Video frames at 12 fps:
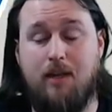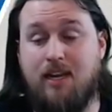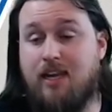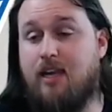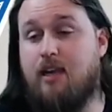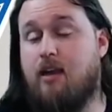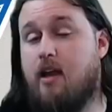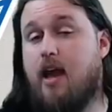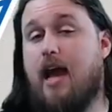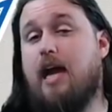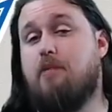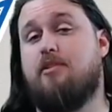and he
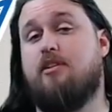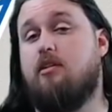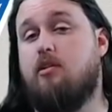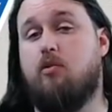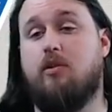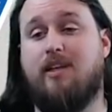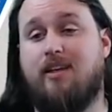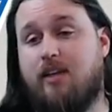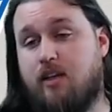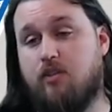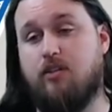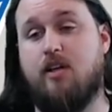absolutely
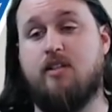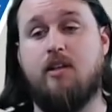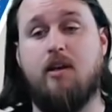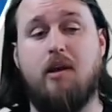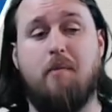killed us.